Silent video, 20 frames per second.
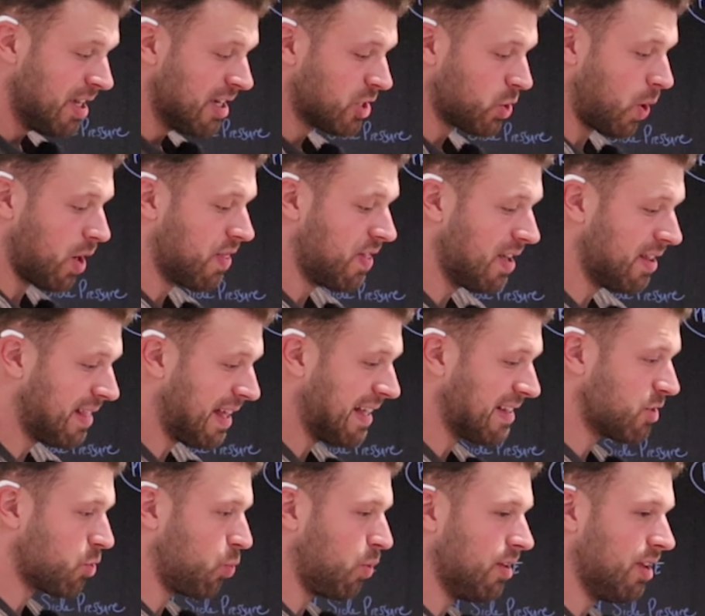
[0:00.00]
So I think
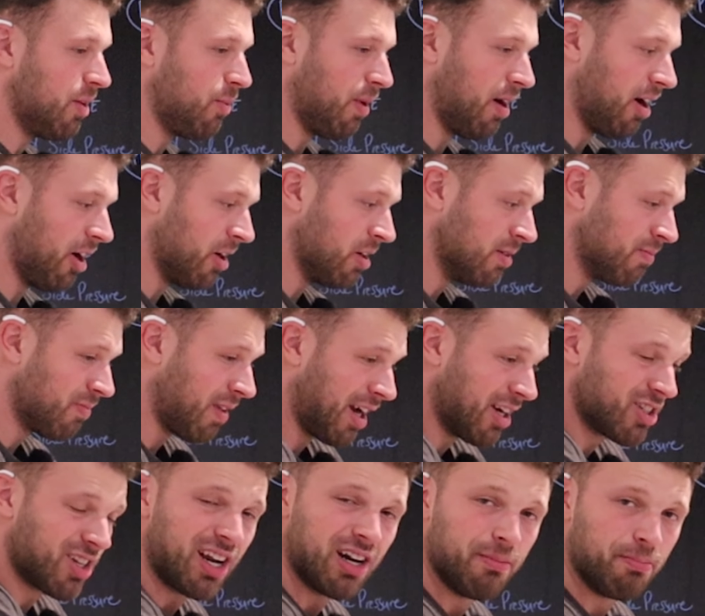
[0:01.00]
that's really where I
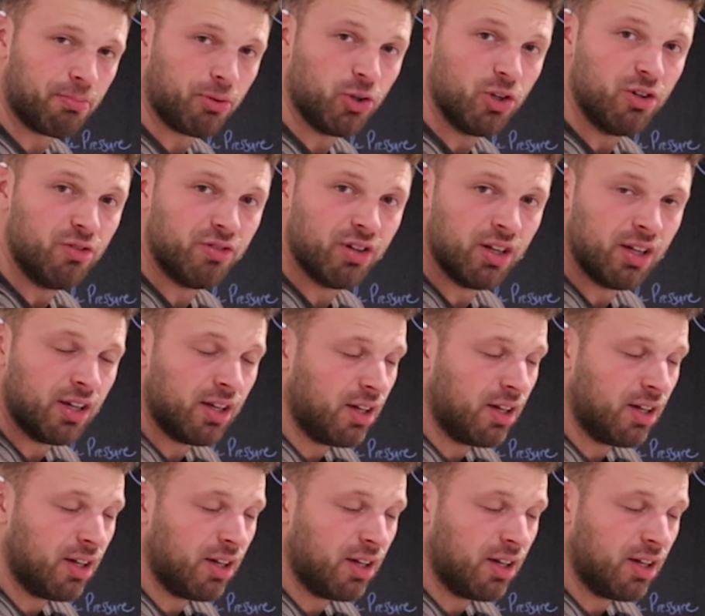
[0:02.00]
just gotta improve